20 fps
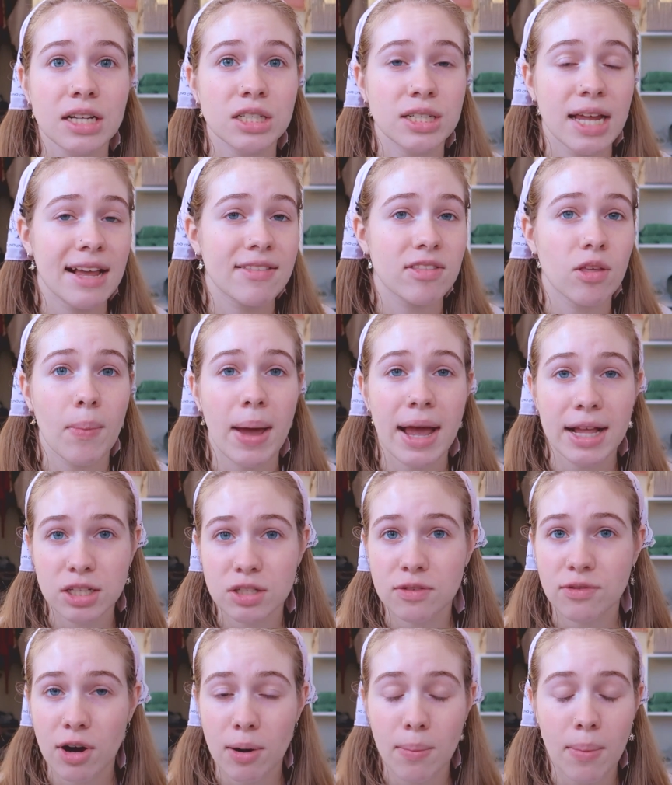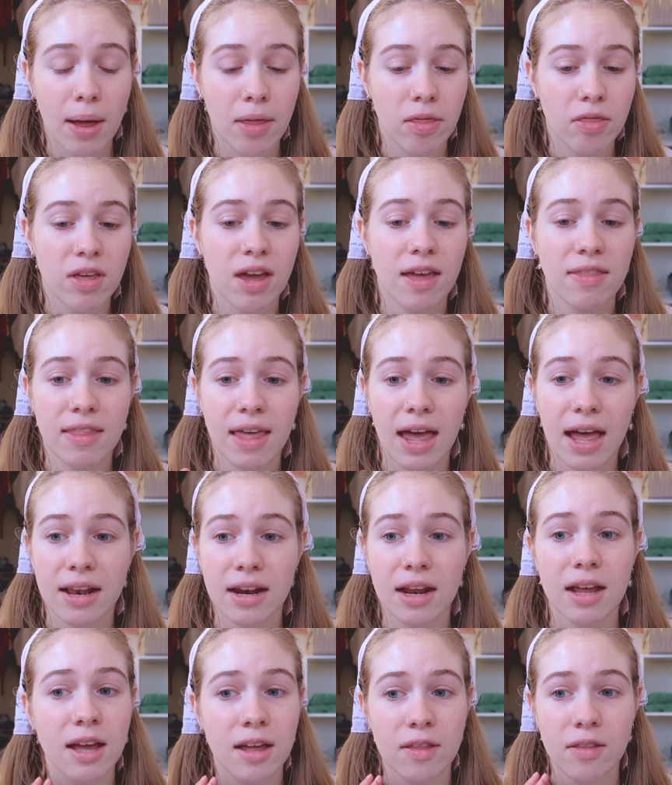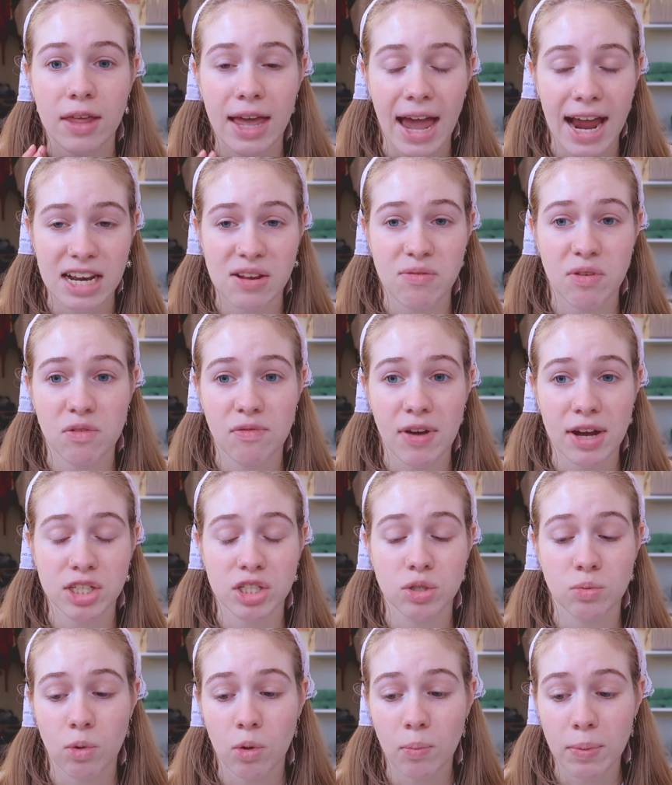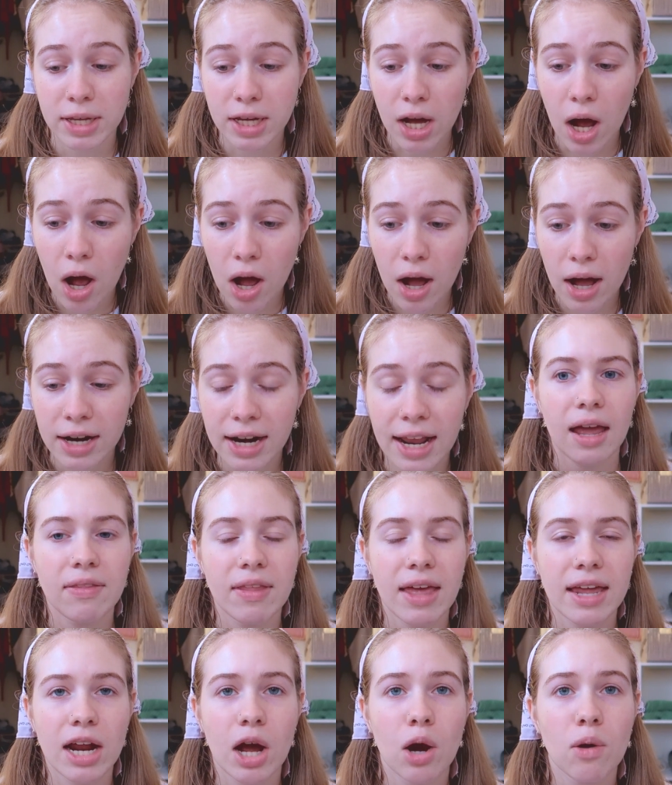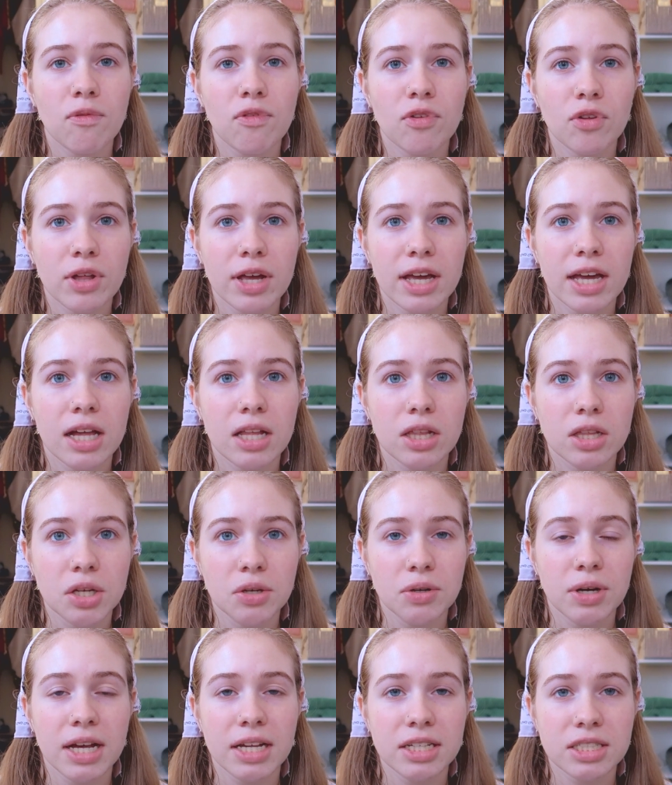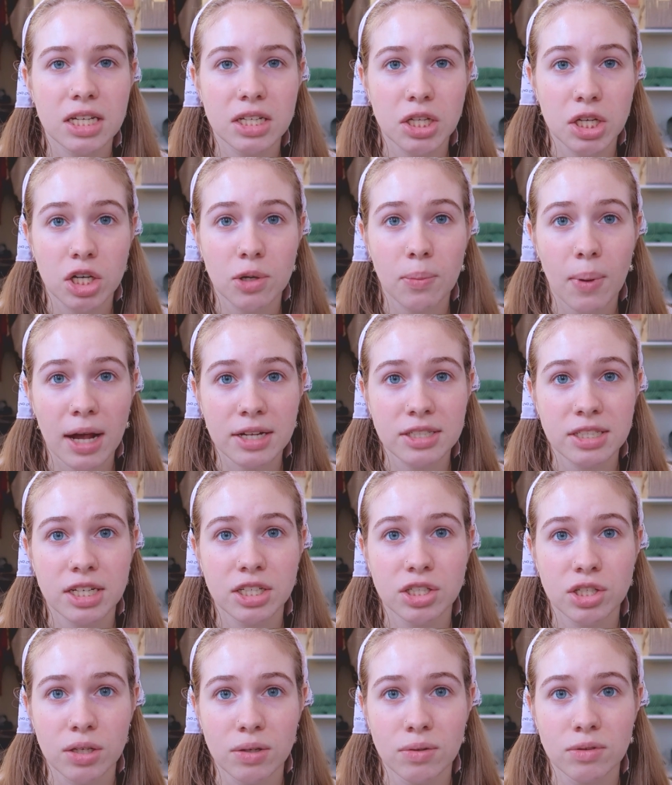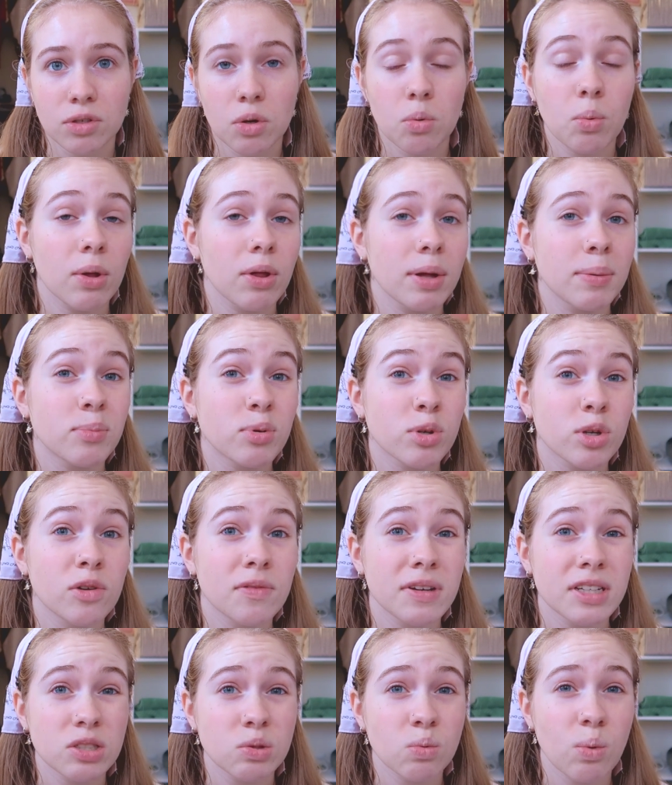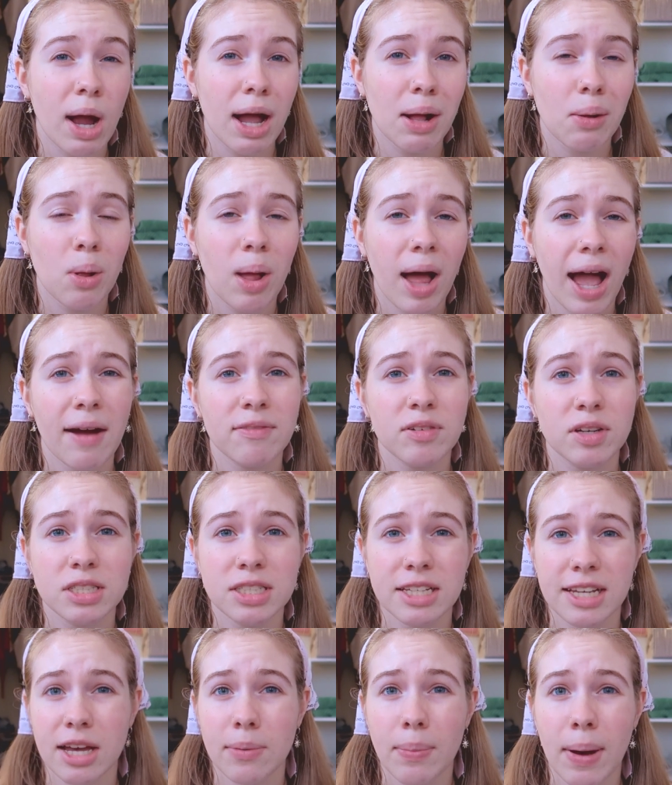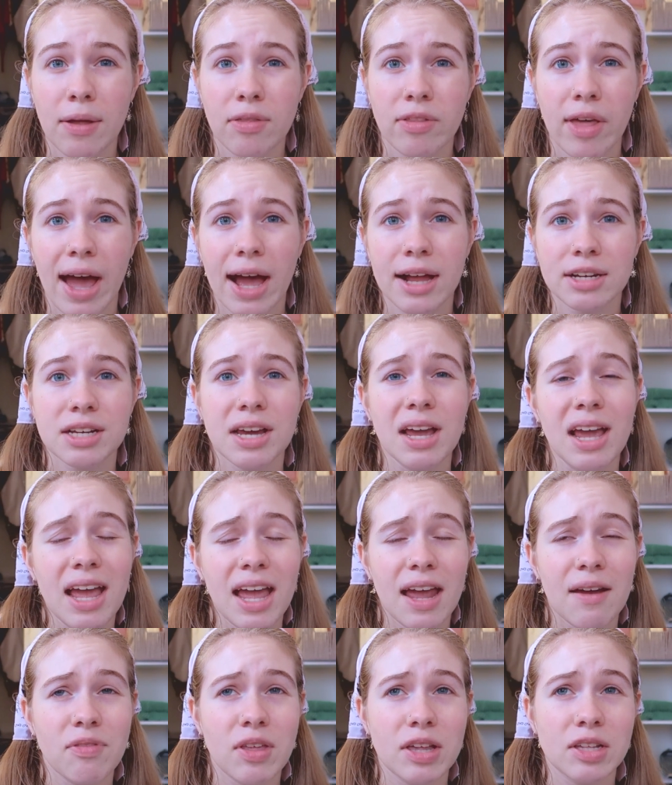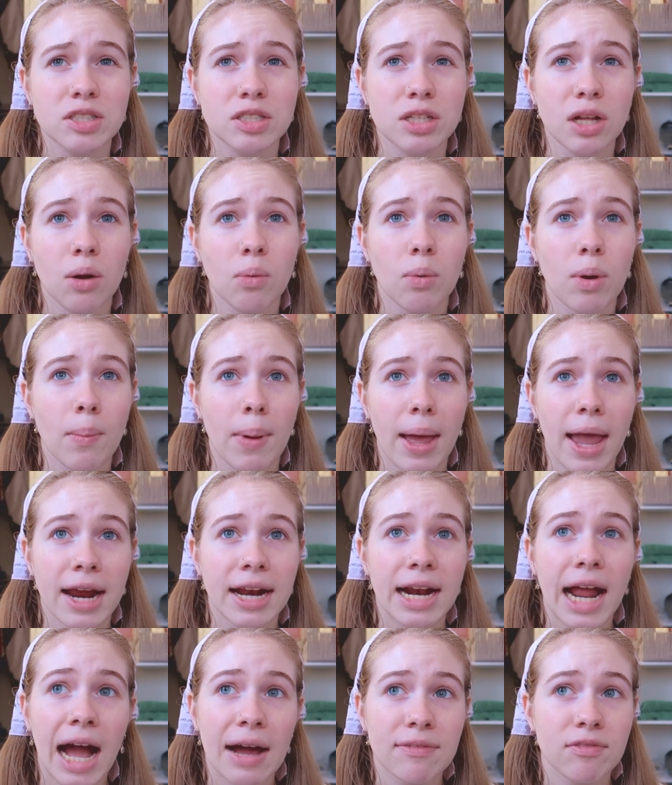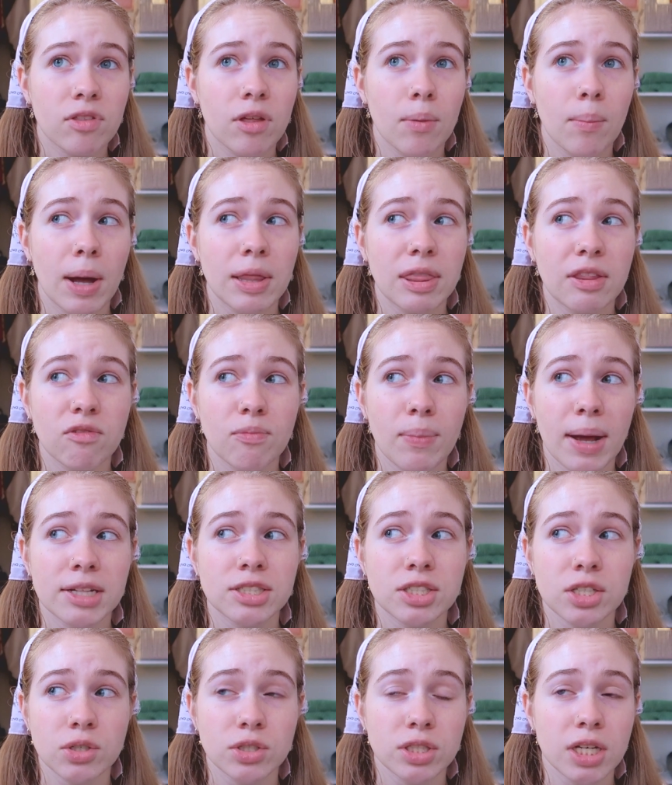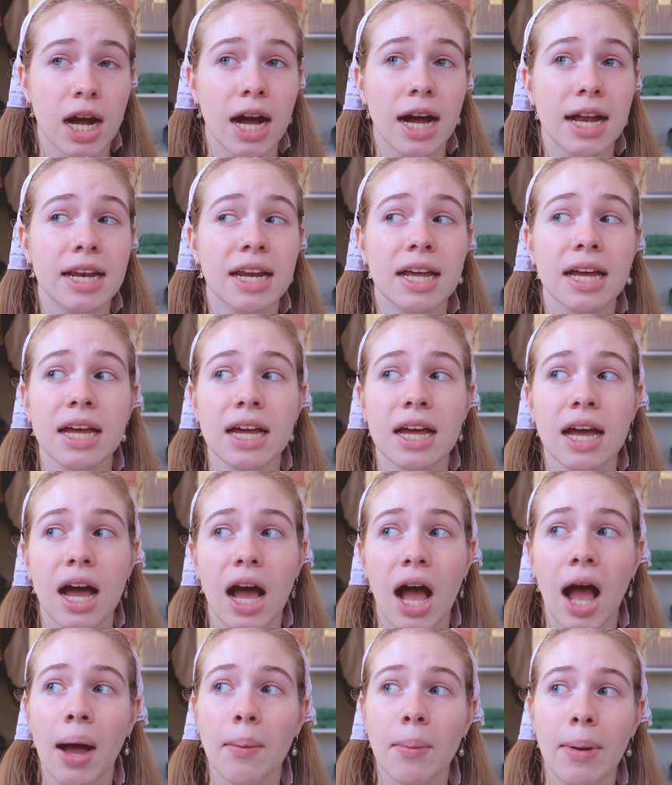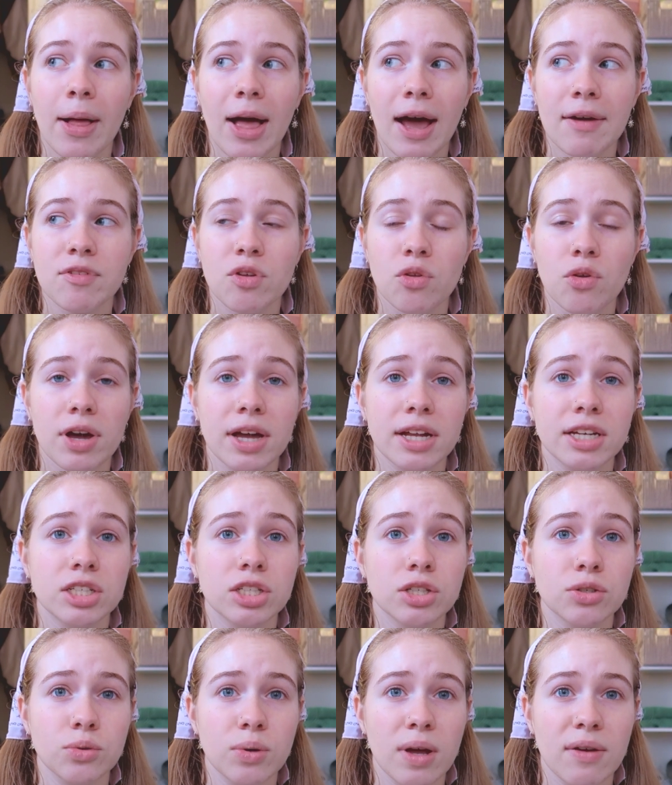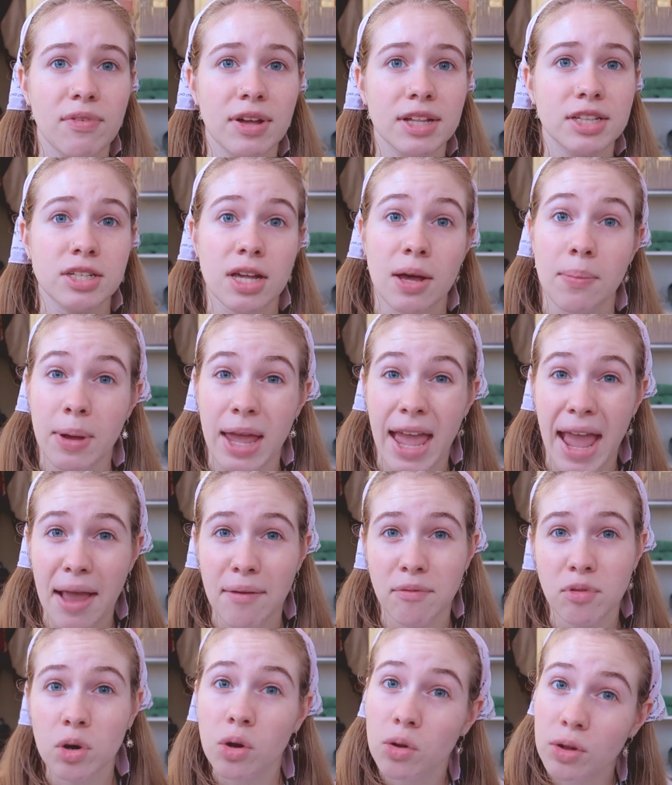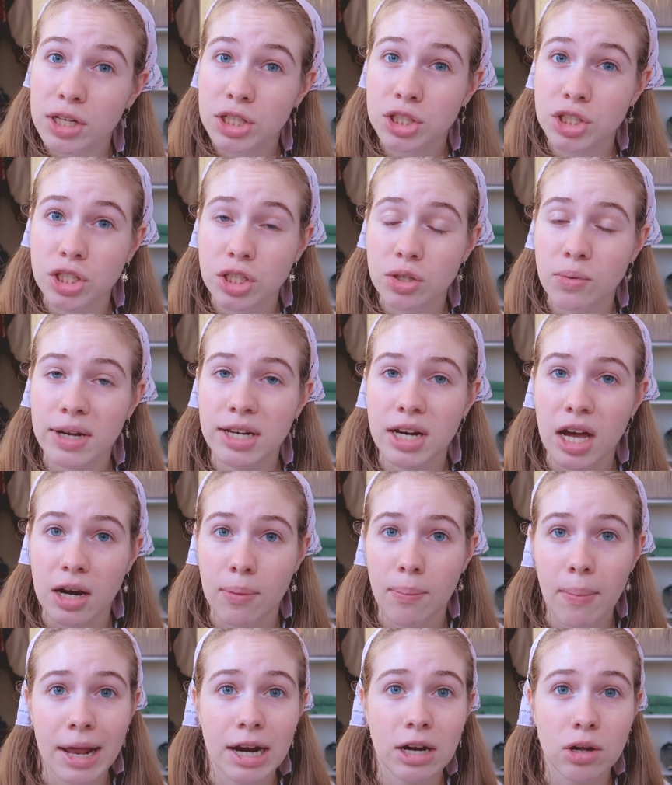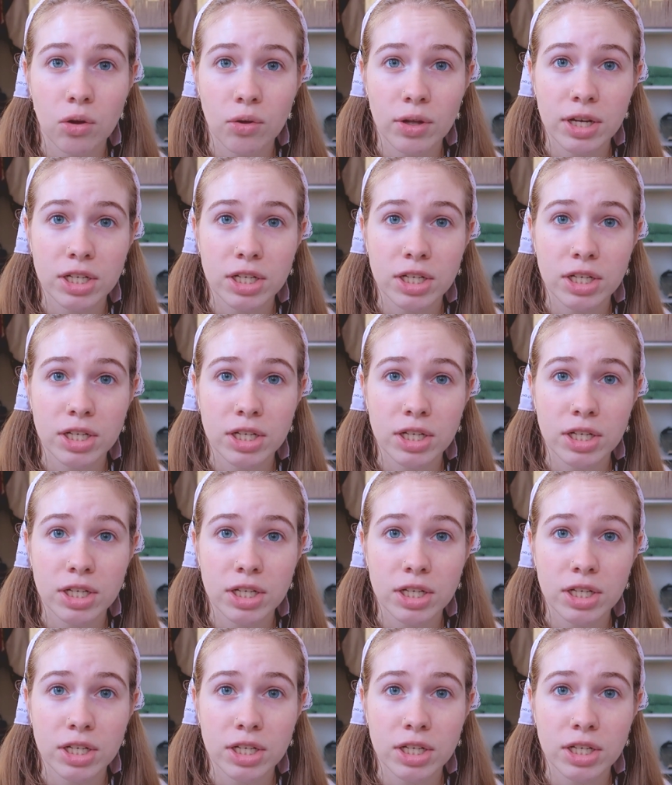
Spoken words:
take the meds for a month and then the active infection will be gone. And then hopefully Luna's litter box issues will improve as well. We'll have to see about that. If they still remain after the month of meds are done, I'll have to look into if it's a behavioral issue and not a medical